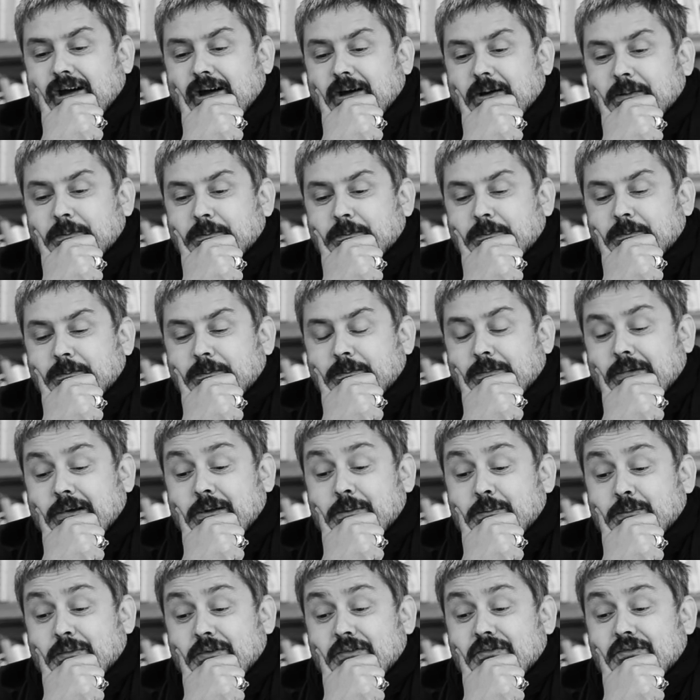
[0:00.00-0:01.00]
uh, my
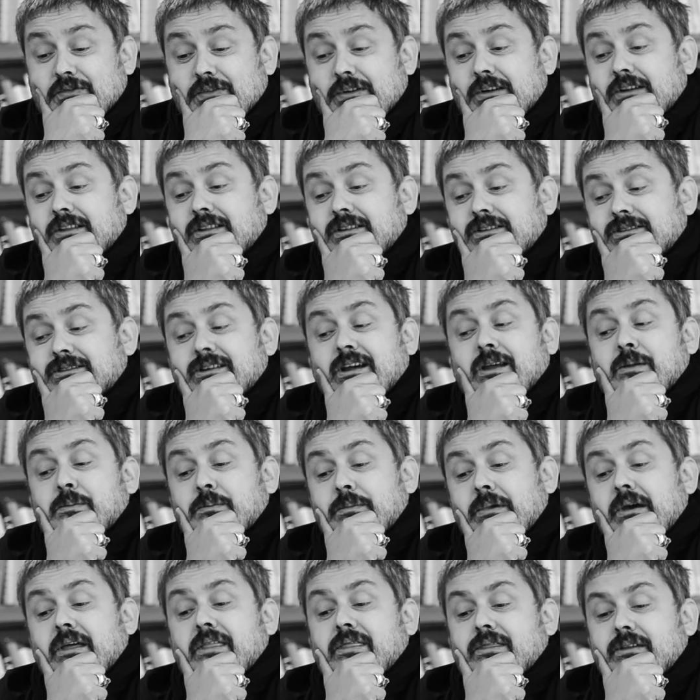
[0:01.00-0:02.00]
preferred design
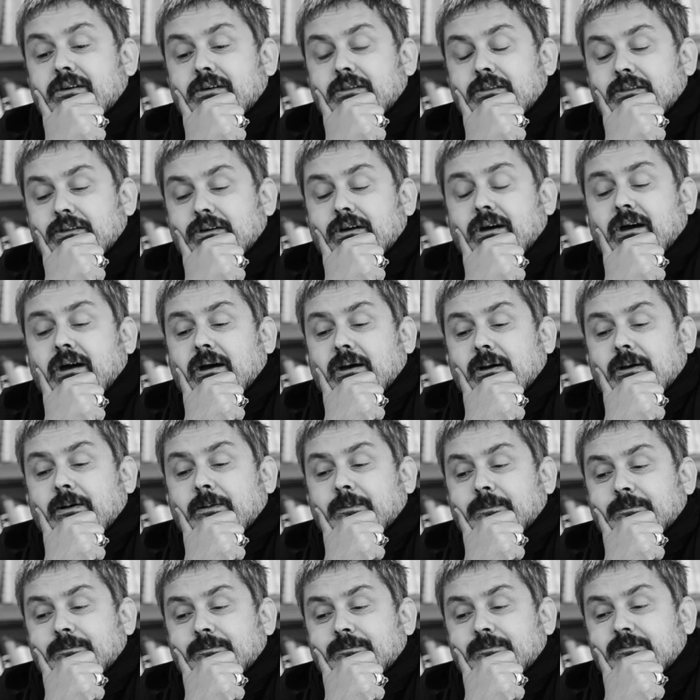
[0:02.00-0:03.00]
method.
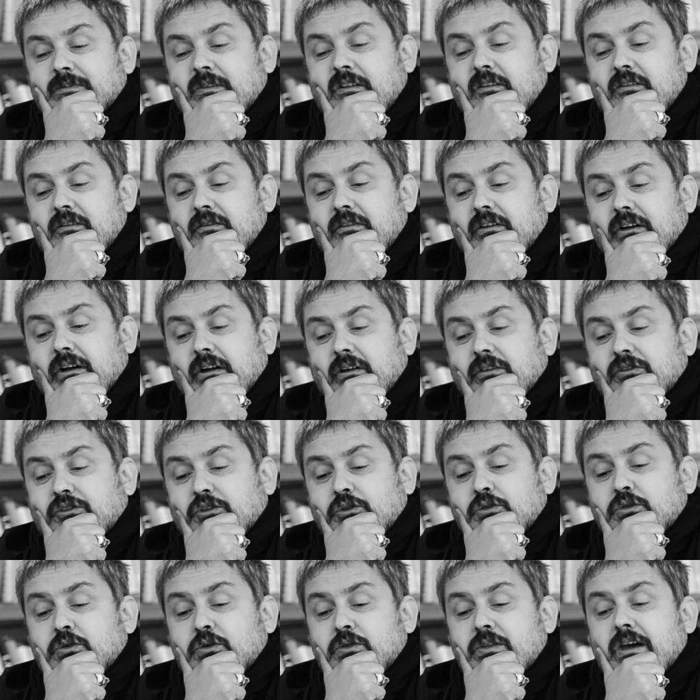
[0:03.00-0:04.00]
Um,
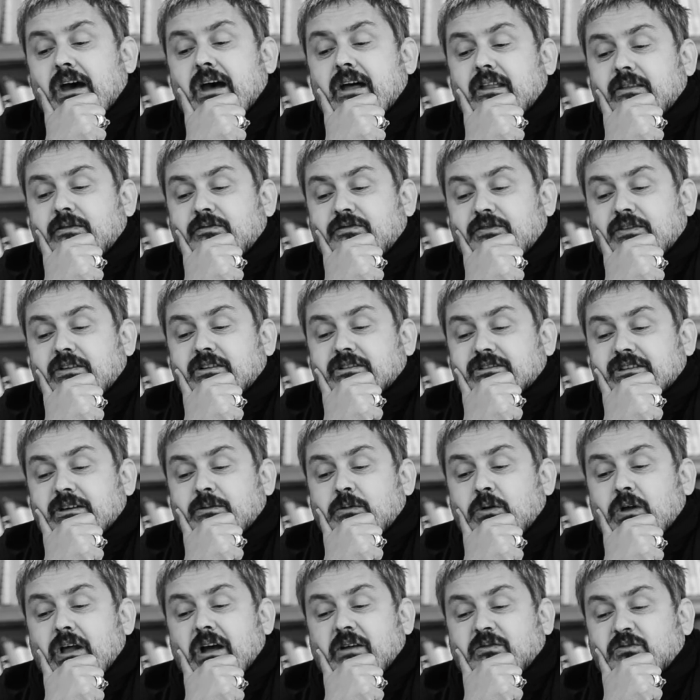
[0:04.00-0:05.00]
to do that, first I
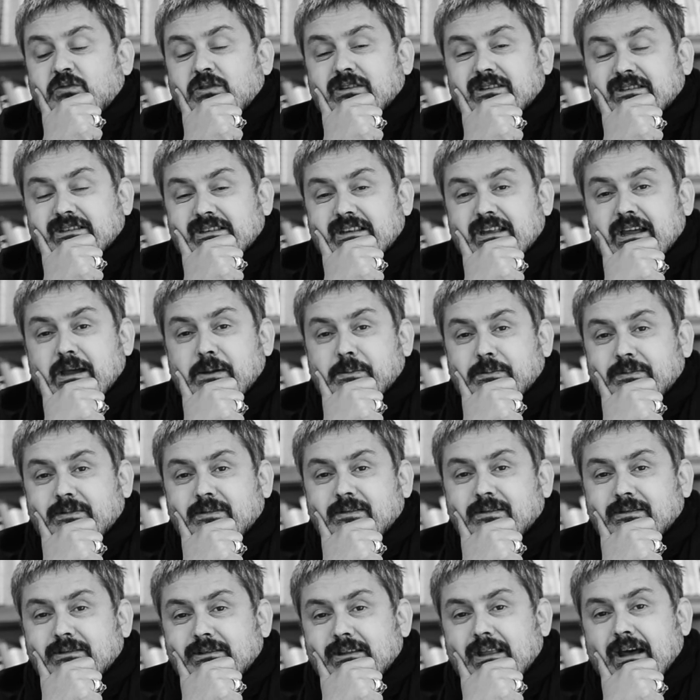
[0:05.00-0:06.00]
will have to
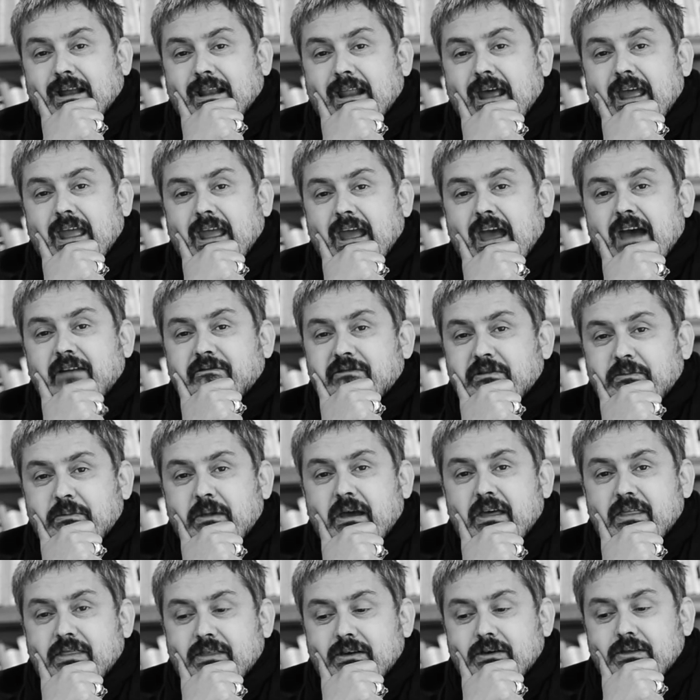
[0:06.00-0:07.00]
accept that I have a
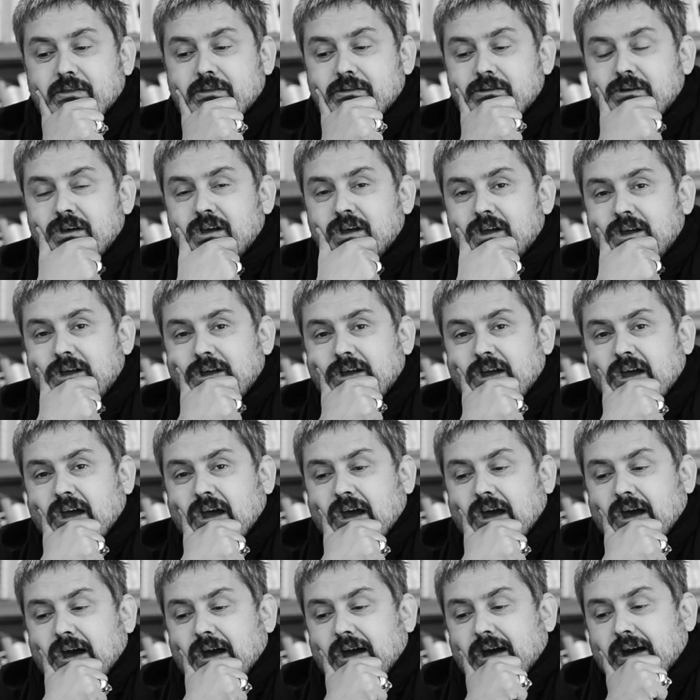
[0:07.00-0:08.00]
method.
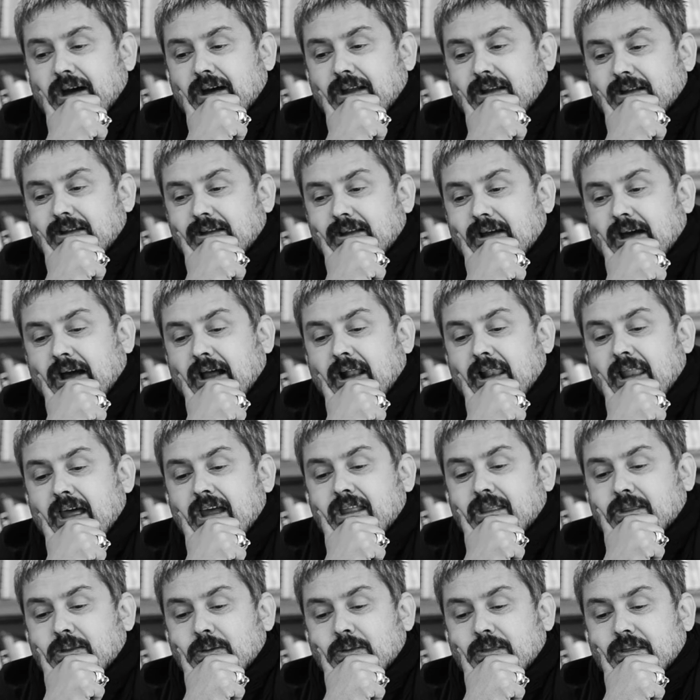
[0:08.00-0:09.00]
And I
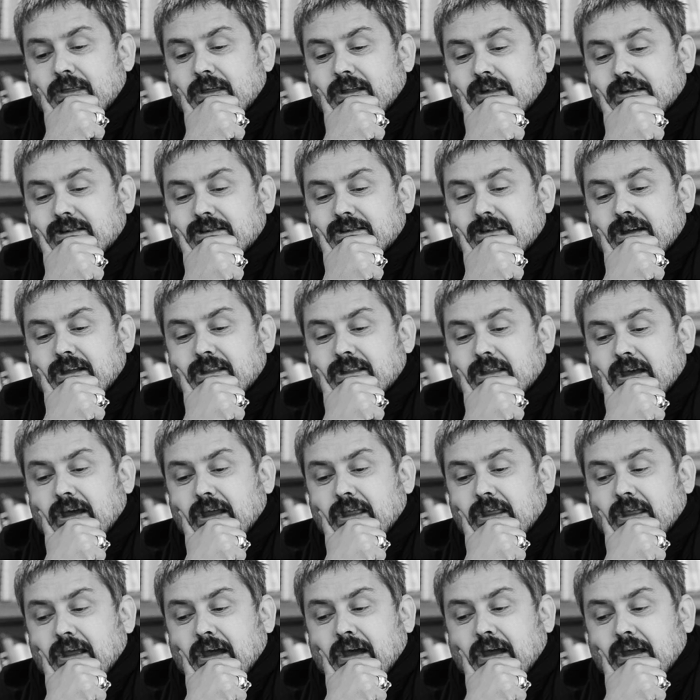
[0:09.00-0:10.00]
like to think that
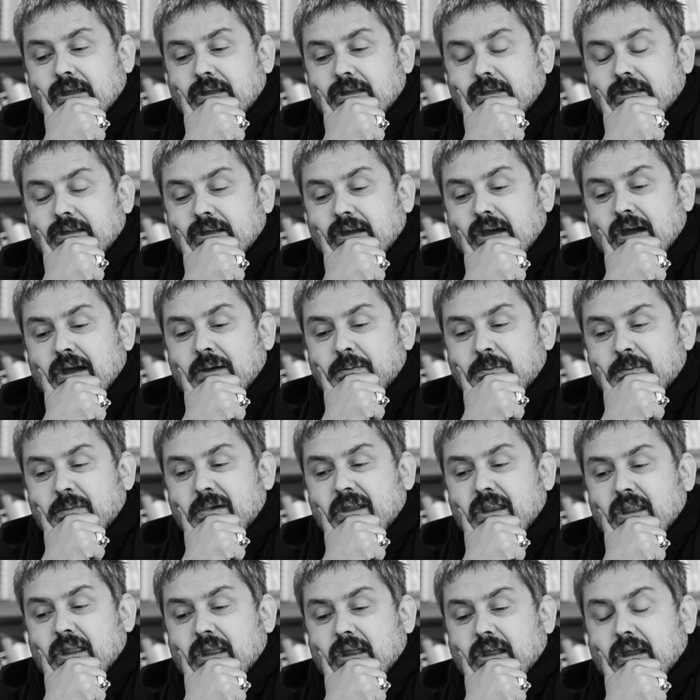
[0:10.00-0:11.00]
I, I am
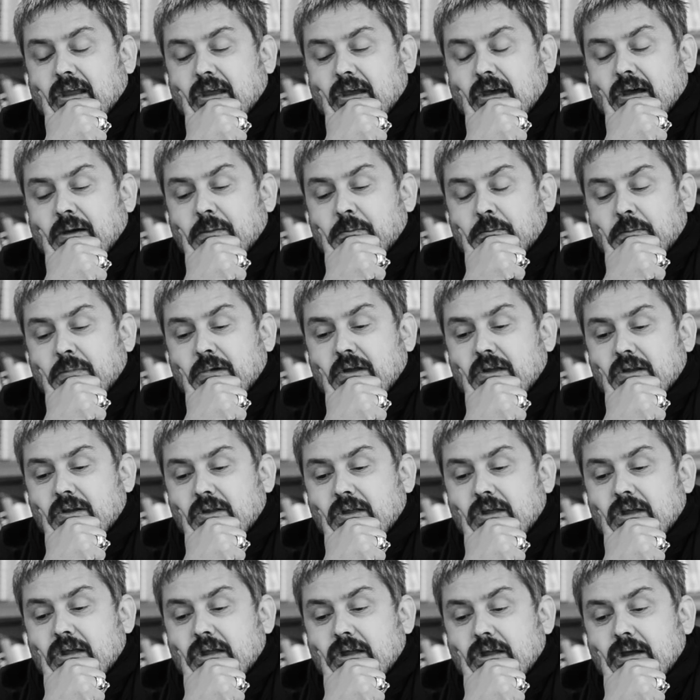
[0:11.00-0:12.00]
very, I'm
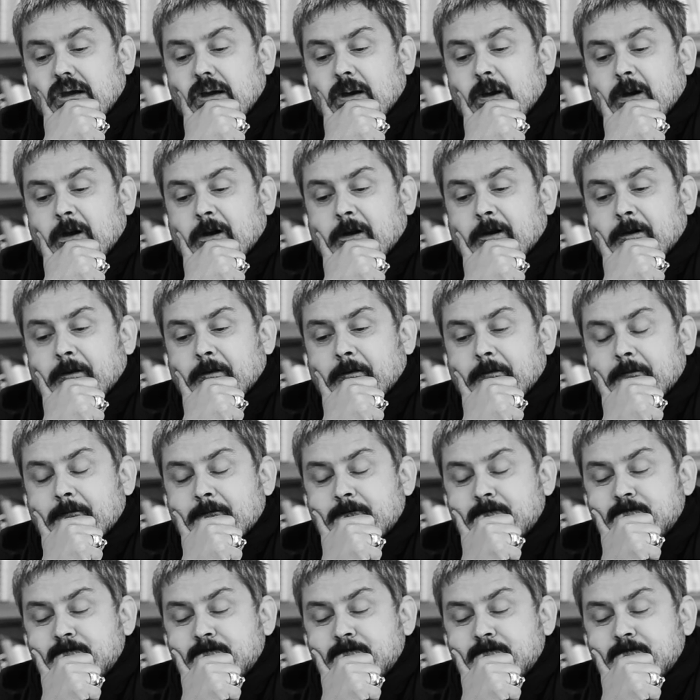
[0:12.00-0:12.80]
very uh,